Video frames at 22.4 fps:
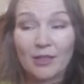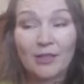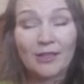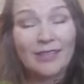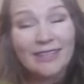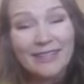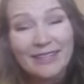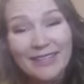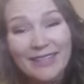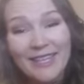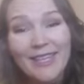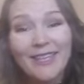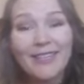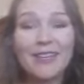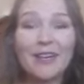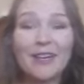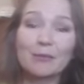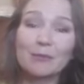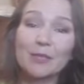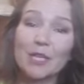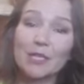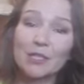And again,
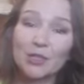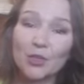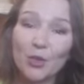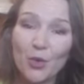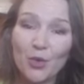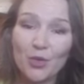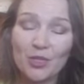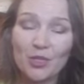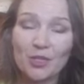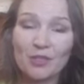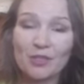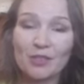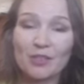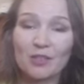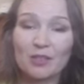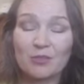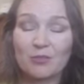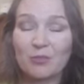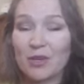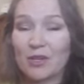I'm not talking here